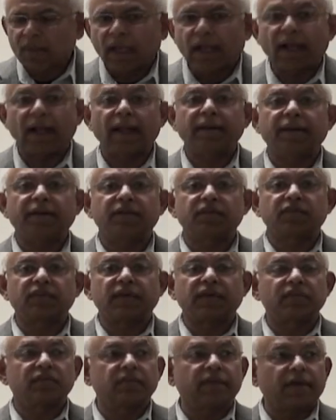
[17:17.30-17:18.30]
And it
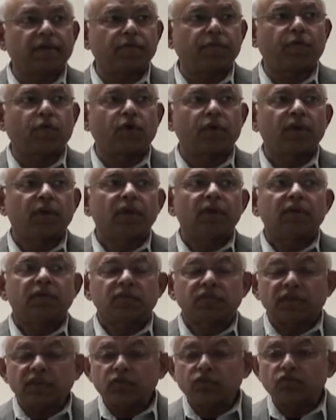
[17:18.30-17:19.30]
says, therefore,
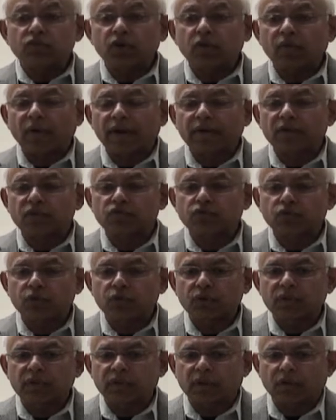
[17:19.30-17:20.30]
since you have
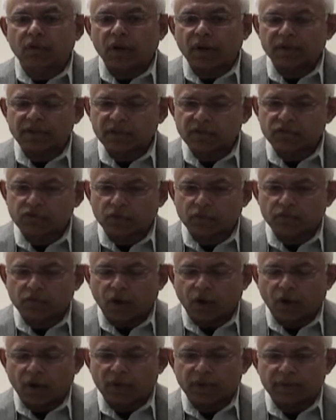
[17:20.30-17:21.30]
understood the context of the
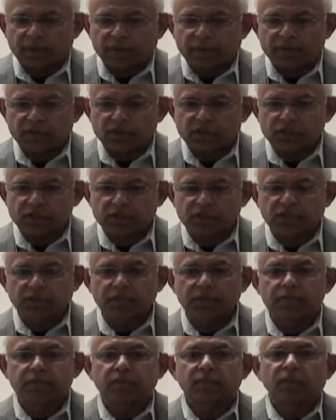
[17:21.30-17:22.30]

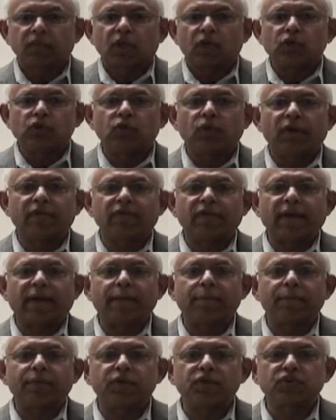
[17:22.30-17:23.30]
organization, you have
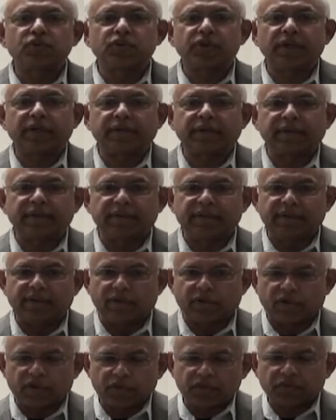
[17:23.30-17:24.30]
appreciated
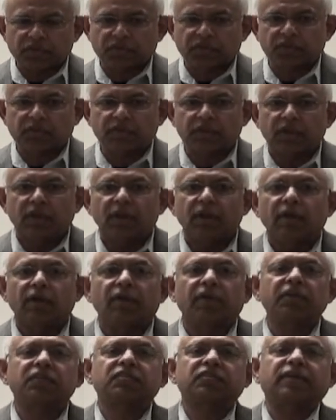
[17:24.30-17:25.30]
the risks.
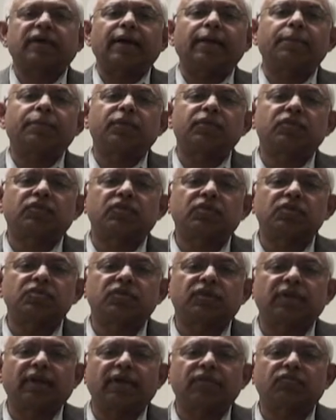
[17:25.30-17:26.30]
Risk
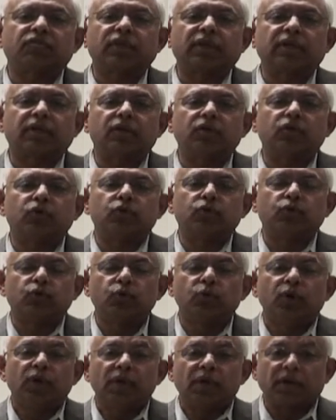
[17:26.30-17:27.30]
appreciation has taken you
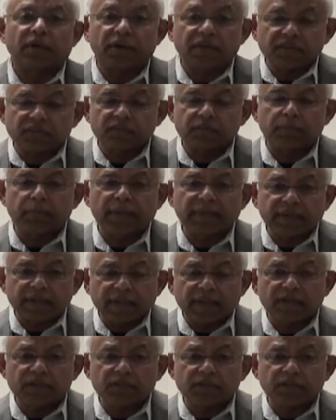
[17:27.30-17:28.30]
to risk
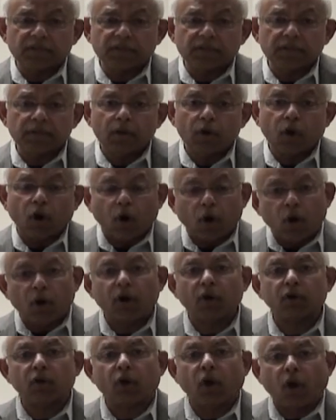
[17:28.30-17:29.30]
mitigation,
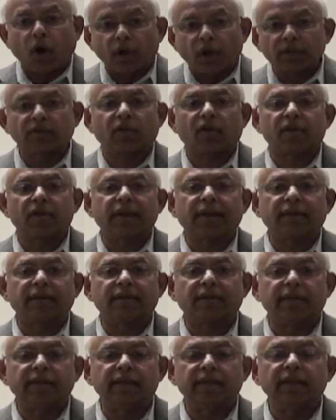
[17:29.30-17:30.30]
or
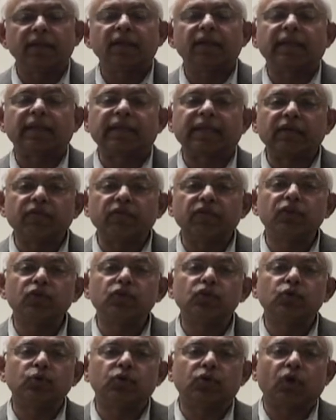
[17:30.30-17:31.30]
alternately given
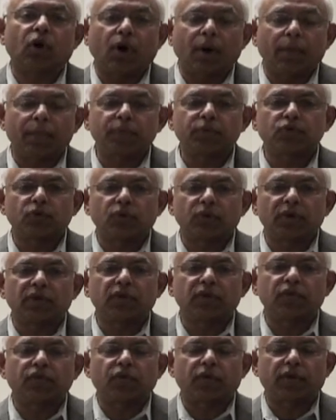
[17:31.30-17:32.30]
you the
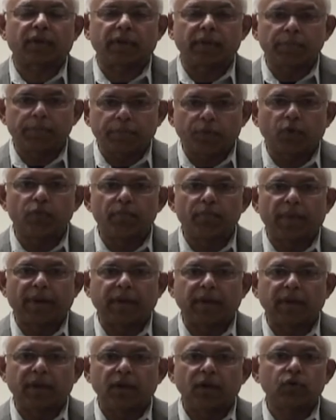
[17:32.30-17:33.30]
opportunity for
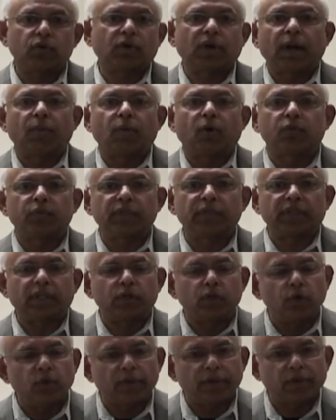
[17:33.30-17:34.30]
improvement to come out with a
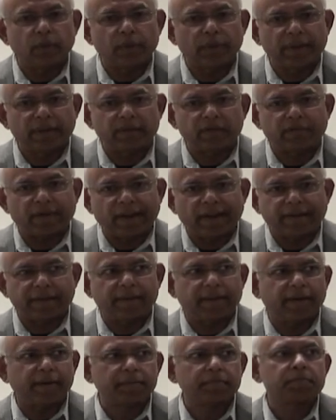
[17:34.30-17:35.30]
new innovative
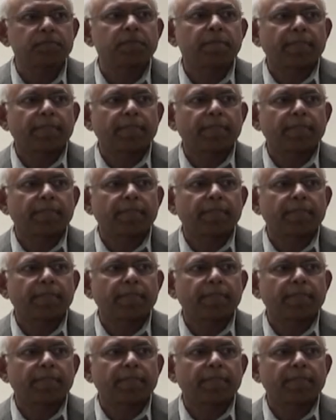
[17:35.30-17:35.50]
idea.